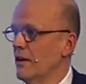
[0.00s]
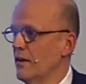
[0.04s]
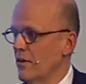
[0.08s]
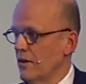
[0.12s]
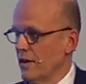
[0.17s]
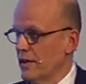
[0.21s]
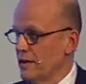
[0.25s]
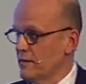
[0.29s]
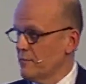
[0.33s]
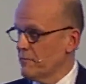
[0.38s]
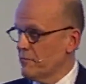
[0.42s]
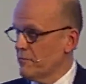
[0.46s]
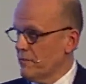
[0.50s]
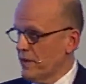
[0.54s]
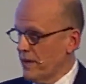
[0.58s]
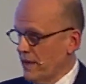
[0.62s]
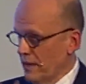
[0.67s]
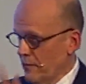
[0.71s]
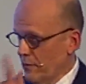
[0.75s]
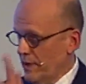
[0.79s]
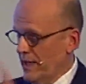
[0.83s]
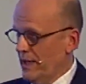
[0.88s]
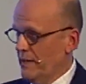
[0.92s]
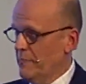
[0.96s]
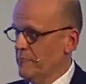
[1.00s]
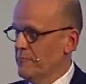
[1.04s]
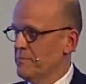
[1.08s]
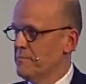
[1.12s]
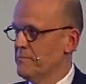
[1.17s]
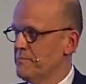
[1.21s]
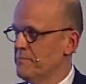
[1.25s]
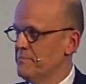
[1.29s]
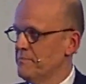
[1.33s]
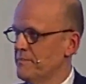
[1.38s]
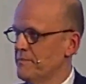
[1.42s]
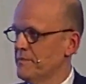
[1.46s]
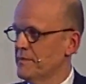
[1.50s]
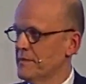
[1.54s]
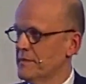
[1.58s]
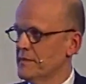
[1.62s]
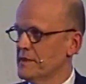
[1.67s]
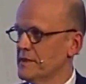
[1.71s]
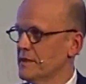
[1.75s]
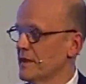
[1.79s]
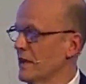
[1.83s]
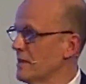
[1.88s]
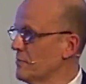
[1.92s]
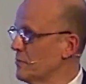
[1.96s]
All right, can we
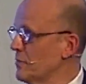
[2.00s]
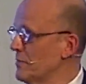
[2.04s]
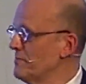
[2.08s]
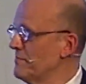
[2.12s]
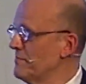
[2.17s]
start?